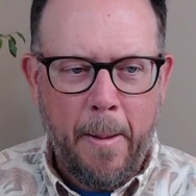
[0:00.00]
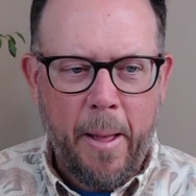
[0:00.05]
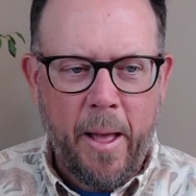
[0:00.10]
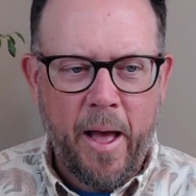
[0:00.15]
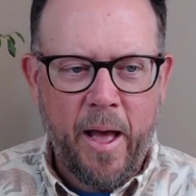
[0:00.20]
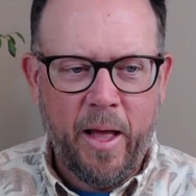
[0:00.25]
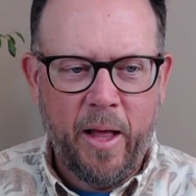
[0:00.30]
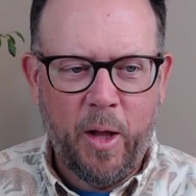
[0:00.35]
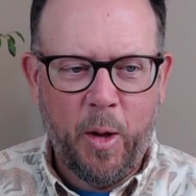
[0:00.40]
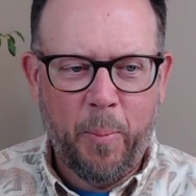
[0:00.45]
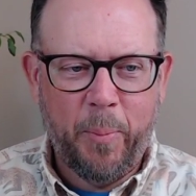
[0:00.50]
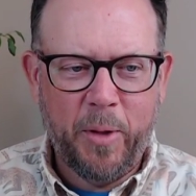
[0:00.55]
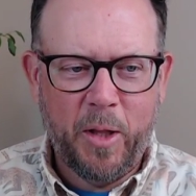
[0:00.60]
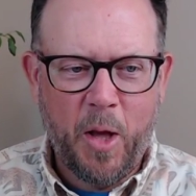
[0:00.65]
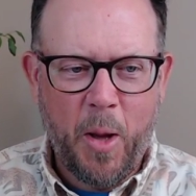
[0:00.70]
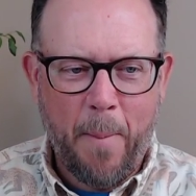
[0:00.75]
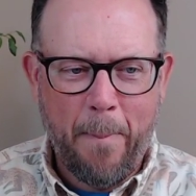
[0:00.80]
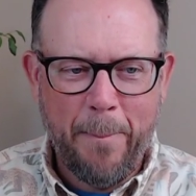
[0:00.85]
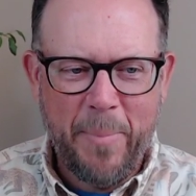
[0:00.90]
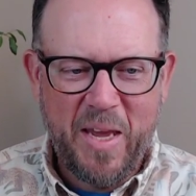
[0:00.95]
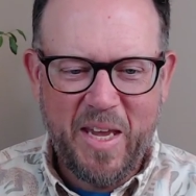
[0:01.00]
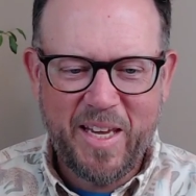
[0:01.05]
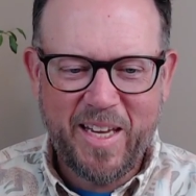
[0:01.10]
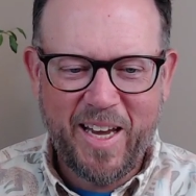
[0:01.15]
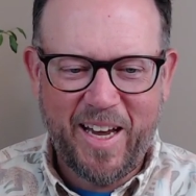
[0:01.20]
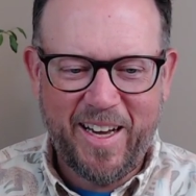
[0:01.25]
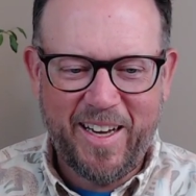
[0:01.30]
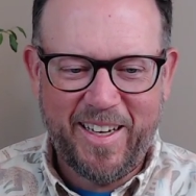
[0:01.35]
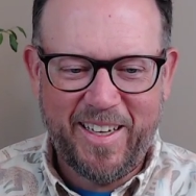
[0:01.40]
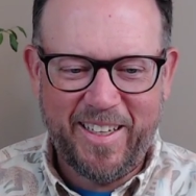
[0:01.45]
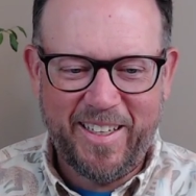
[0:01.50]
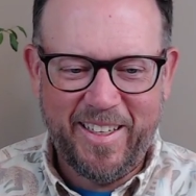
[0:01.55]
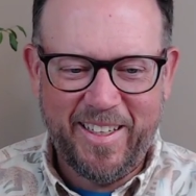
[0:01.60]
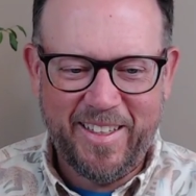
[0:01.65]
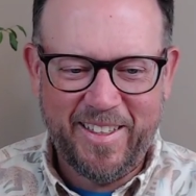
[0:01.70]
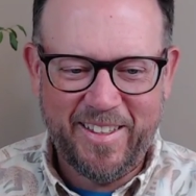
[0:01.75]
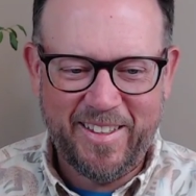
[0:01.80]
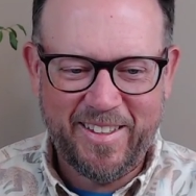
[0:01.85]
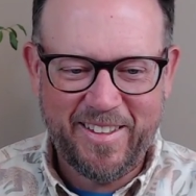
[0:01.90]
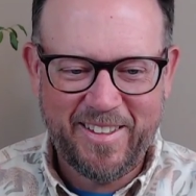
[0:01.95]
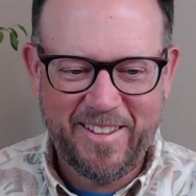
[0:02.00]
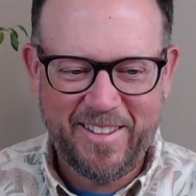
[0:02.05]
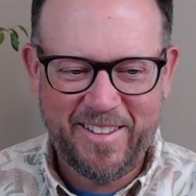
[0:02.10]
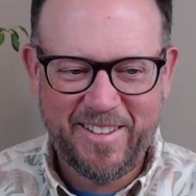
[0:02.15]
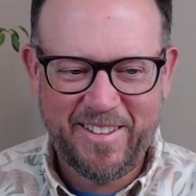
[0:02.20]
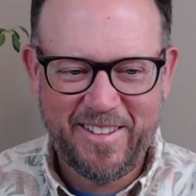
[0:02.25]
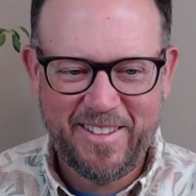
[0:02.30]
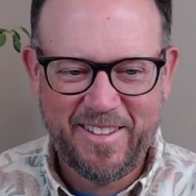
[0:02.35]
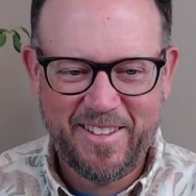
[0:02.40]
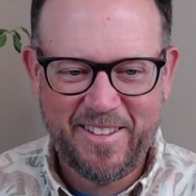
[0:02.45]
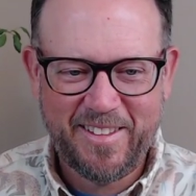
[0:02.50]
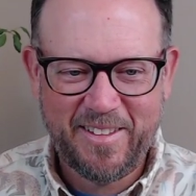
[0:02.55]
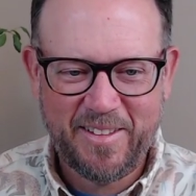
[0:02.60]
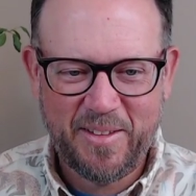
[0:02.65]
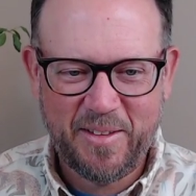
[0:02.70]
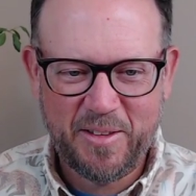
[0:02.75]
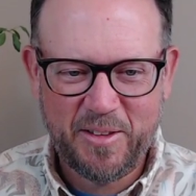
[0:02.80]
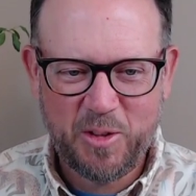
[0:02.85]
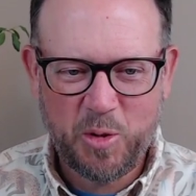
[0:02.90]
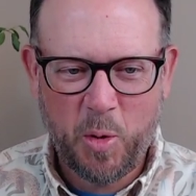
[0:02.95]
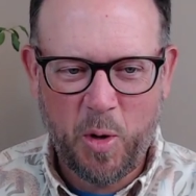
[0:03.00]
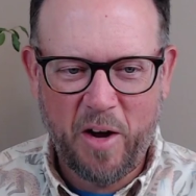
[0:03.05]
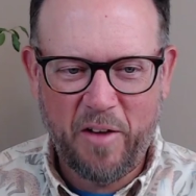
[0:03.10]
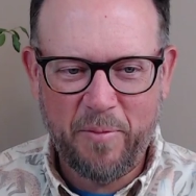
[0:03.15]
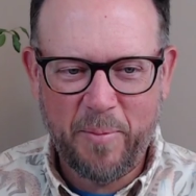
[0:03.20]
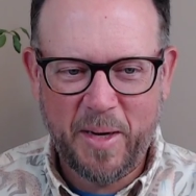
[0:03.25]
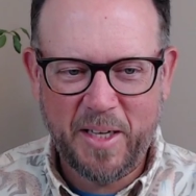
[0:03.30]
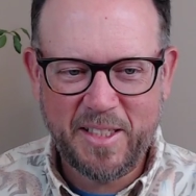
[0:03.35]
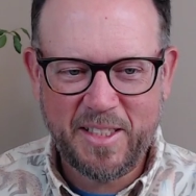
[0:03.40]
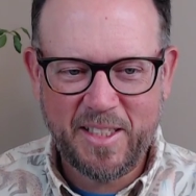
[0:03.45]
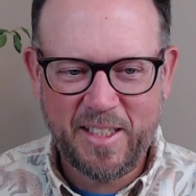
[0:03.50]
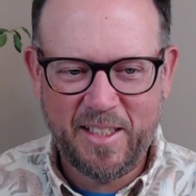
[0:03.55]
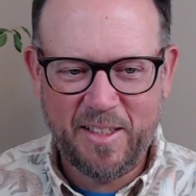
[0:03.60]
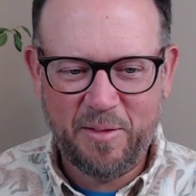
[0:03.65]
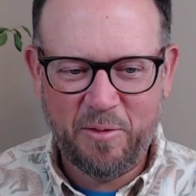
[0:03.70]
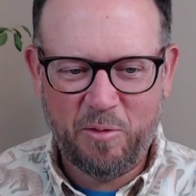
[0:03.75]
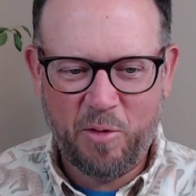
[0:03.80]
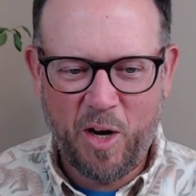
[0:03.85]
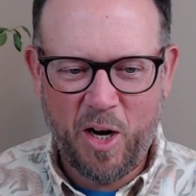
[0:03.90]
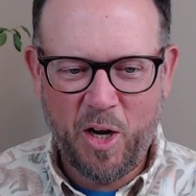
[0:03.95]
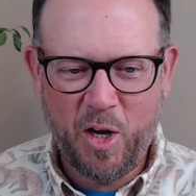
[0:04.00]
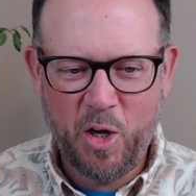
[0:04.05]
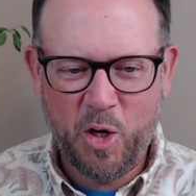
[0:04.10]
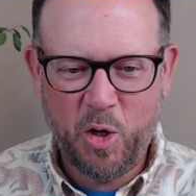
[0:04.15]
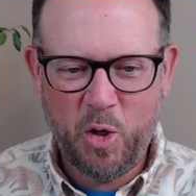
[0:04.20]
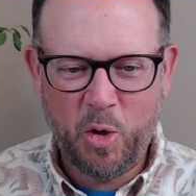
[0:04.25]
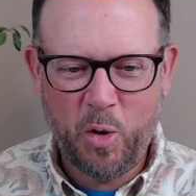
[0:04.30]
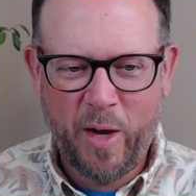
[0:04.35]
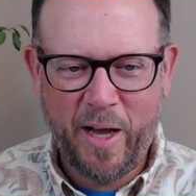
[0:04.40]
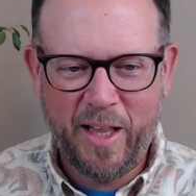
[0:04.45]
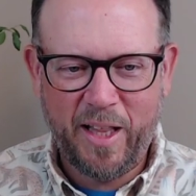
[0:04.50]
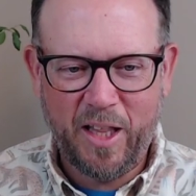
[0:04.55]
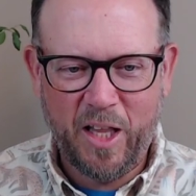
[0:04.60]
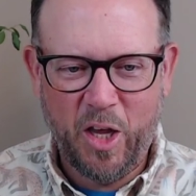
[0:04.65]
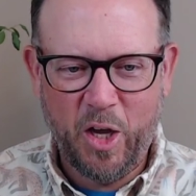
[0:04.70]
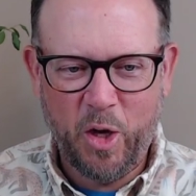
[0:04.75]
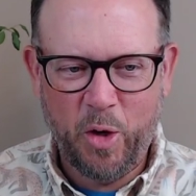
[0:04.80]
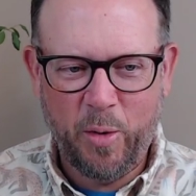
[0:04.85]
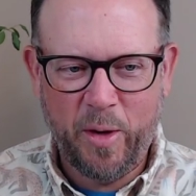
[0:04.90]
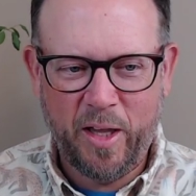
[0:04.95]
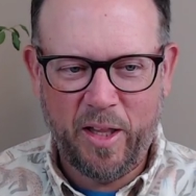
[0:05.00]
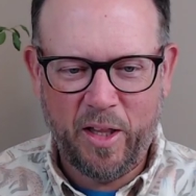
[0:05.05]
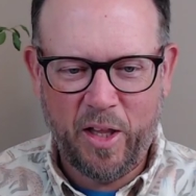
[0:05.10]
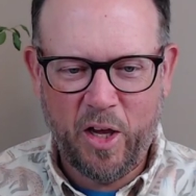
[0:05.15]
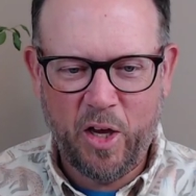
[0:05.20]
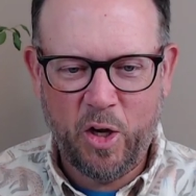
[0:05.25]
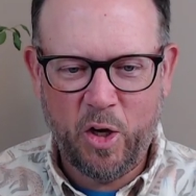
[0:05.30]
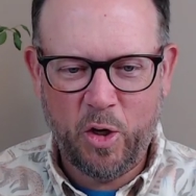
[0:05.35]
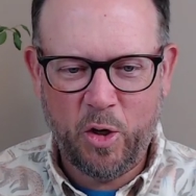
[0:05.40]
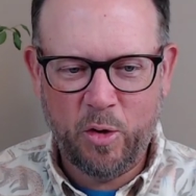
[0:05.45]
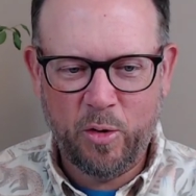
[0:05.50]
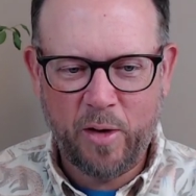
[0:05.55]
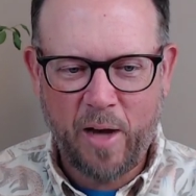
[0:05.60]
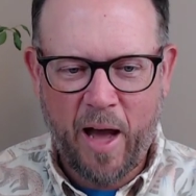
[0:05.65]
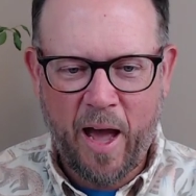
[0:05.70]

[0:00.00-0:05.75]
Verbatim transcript: Elblum Mekon, 12 months in a row. Hello, hello.